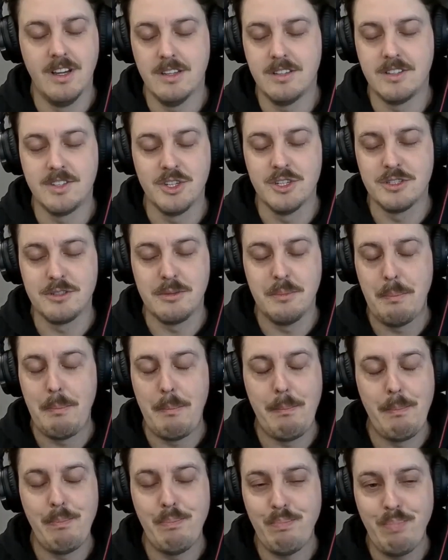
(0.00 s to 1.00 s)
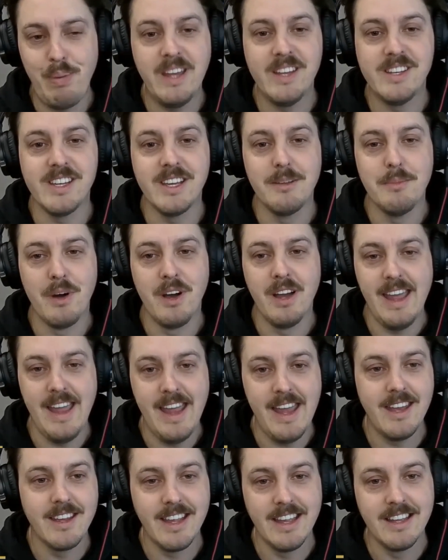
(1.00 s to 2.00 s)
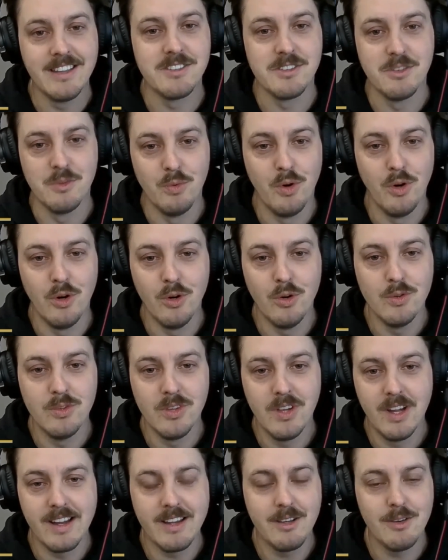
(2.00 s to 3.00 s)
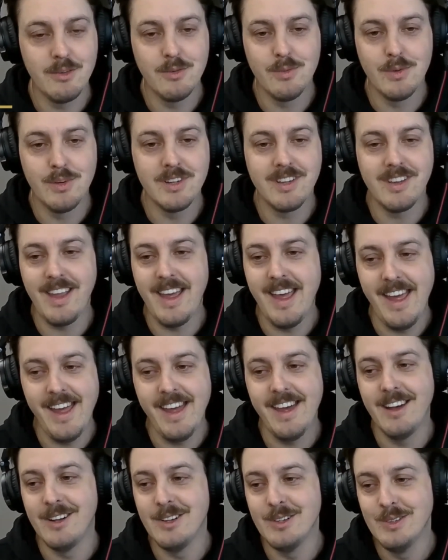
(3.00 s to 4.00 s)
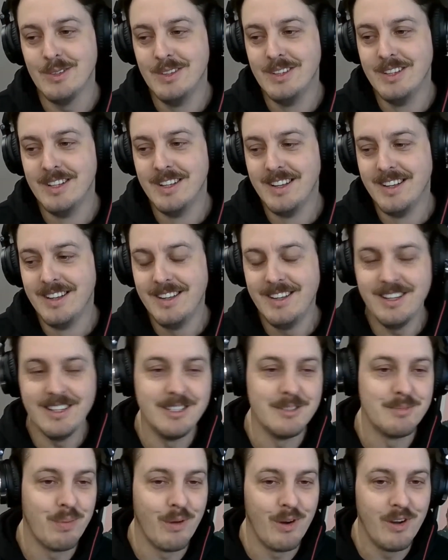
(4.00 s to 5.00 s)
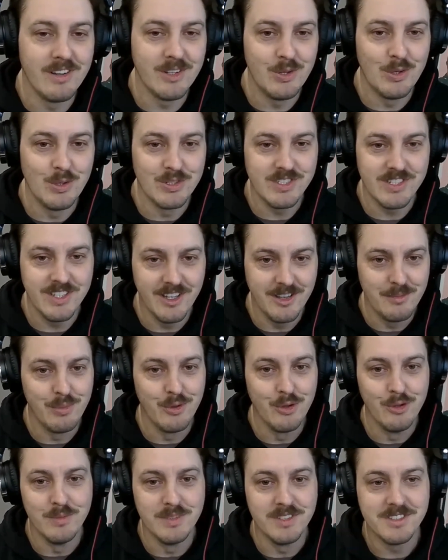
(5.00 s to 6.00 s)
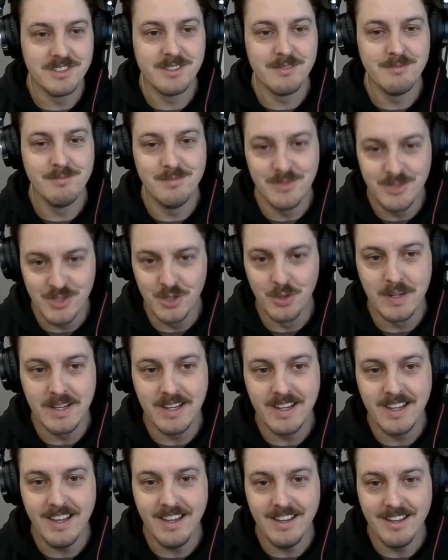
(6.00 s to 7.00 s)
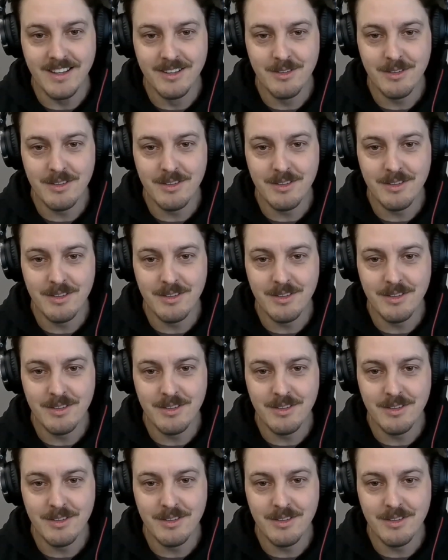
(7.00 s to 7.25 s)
Just beating my head against the wall. Like, what the hell is Brian Goorjian and the Boomers doing here?